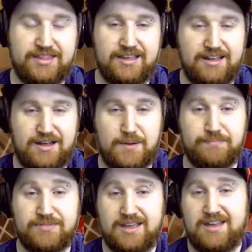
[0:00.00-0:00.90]
Um,
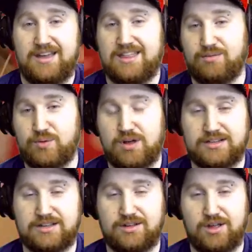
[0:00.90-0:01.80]
and then we walk
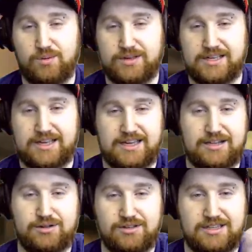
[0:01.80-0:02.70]
down the hallway
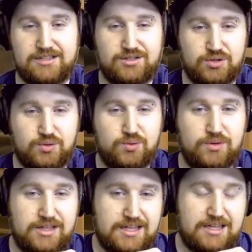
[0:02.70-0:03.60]
and look into
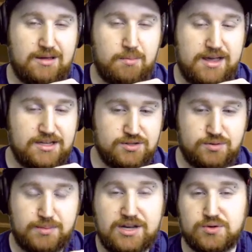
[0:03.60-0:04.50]
the master
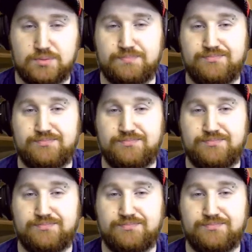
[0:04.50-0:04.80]
bedroom.